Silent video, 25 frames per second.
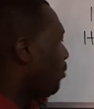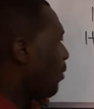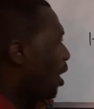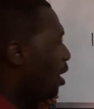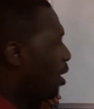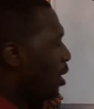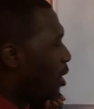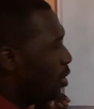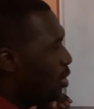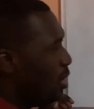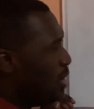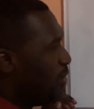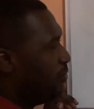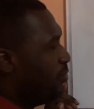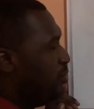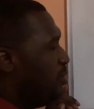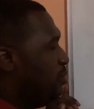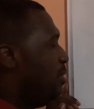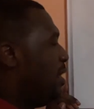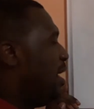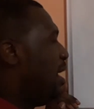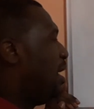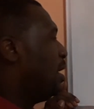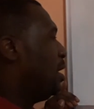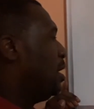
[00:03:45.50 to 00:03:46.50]
Now, if we
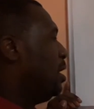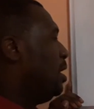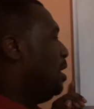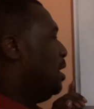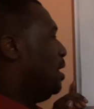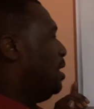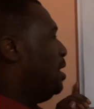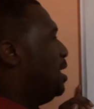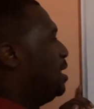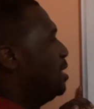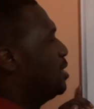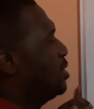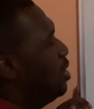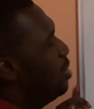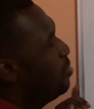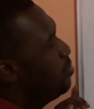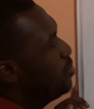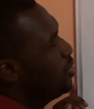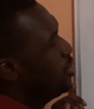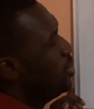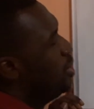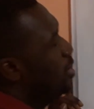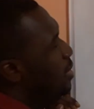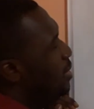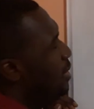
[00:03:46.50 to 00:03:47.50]
make the
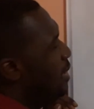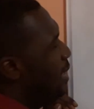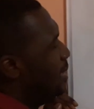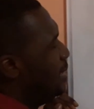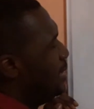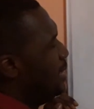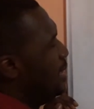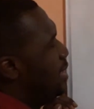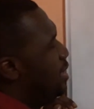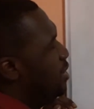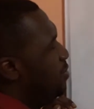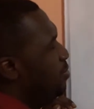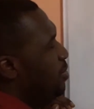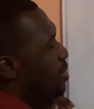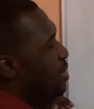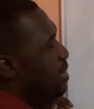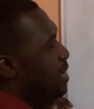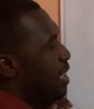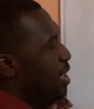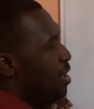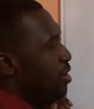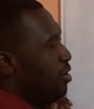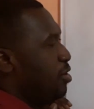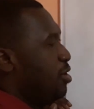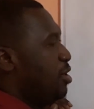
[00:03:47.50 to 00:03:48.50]
assumption that H plus
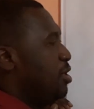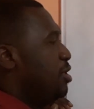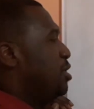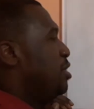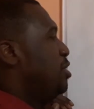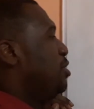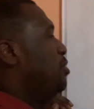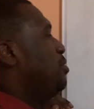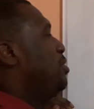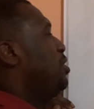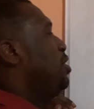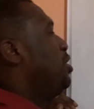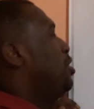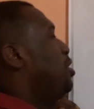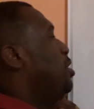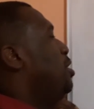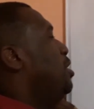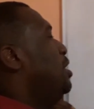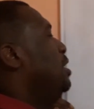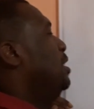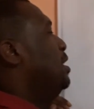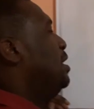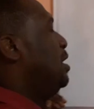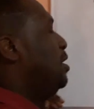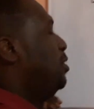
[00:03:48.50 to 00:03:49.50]
ion concentration
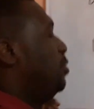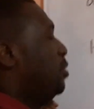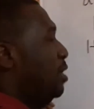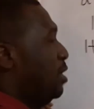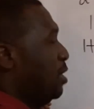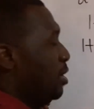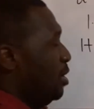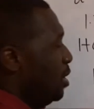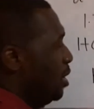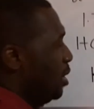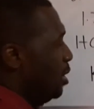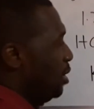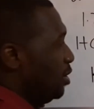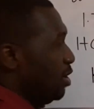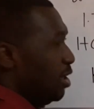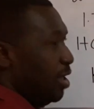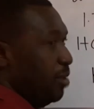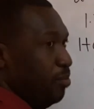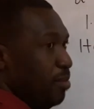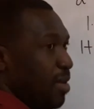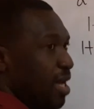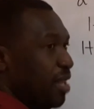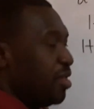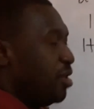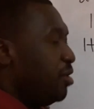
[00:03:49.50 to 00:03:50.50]
is equal to the
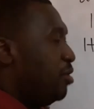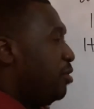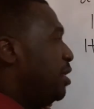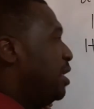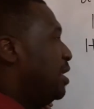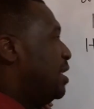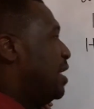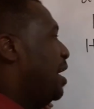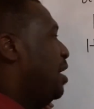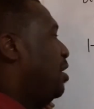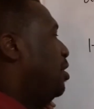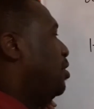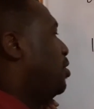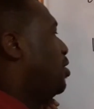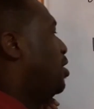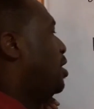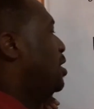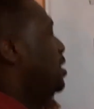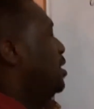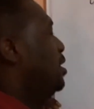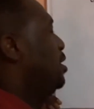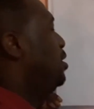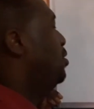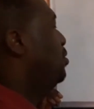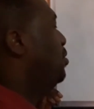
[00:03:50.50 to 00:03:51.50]
methanoic ion
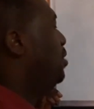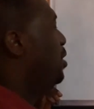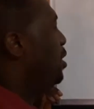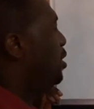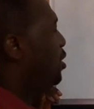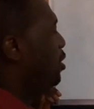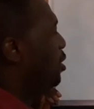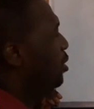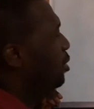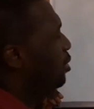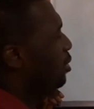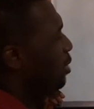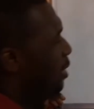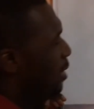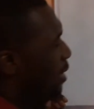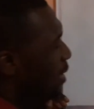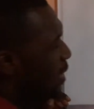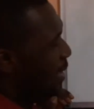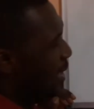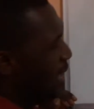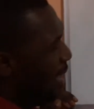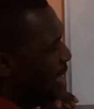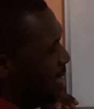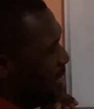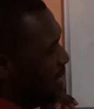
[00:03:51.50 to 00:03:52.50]
concentration
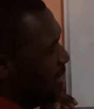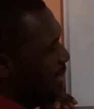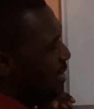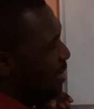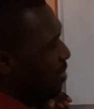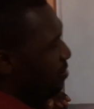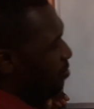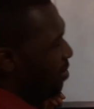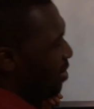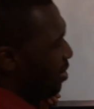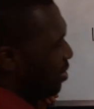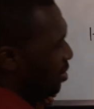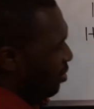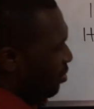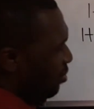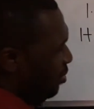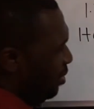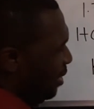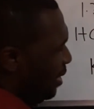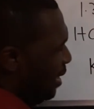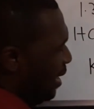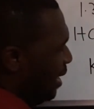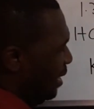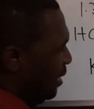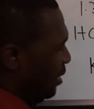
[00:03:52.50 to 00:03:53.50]
and that the
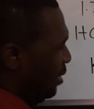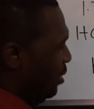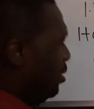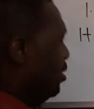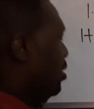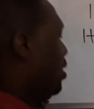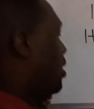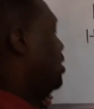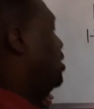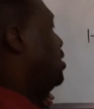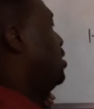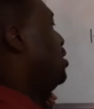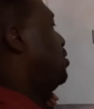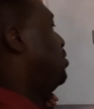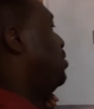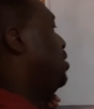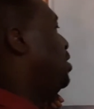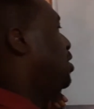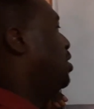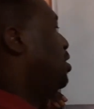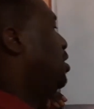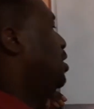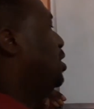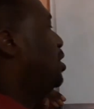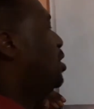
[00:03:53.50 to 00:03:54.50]
methanoic acid
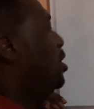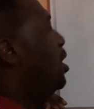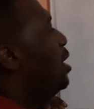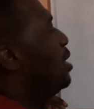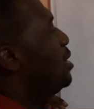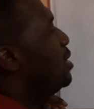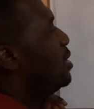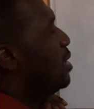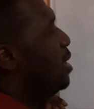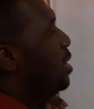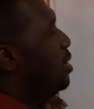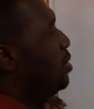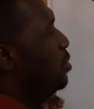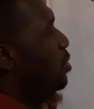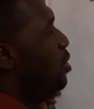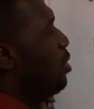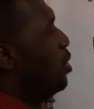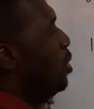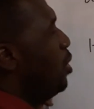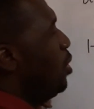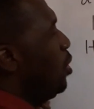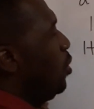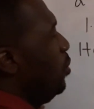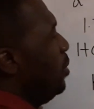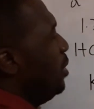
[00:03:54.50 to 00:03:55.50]
concentration is constant,
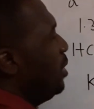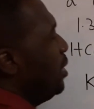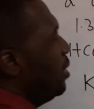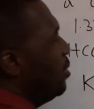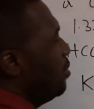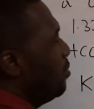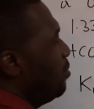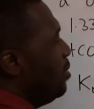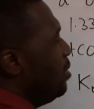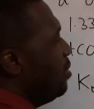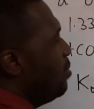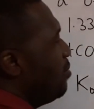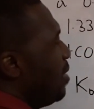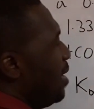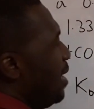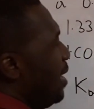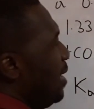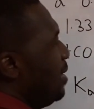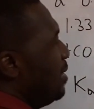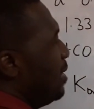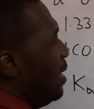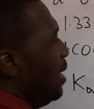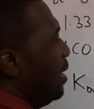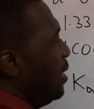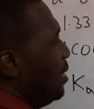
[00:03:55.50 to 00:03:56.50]
we can
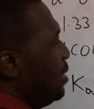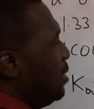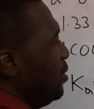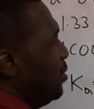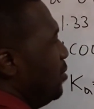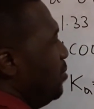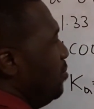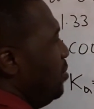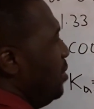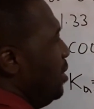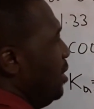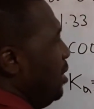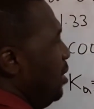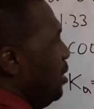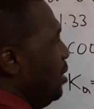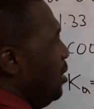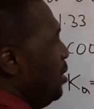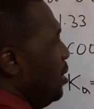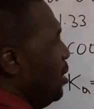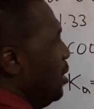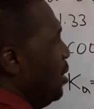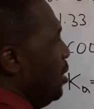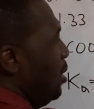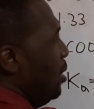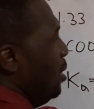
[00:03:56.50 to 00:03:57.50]
rewrite that to mean
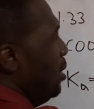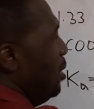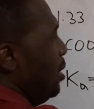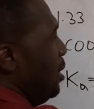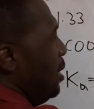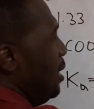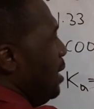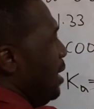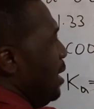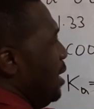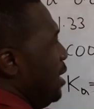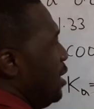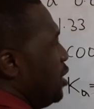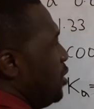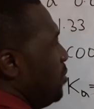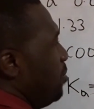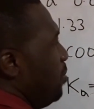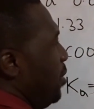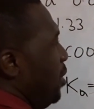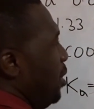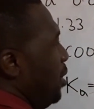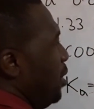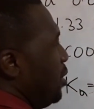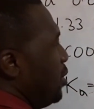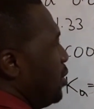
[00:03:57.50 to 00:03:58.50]
H
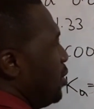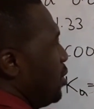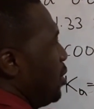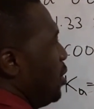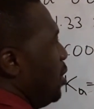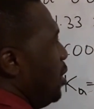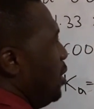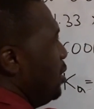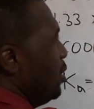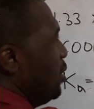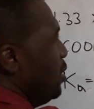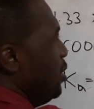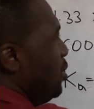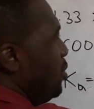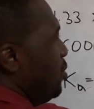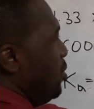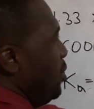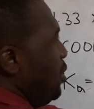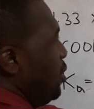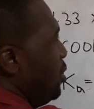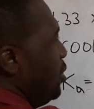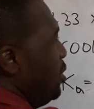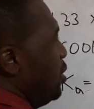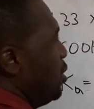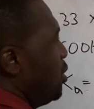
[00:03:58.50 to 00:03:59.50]
plus concentration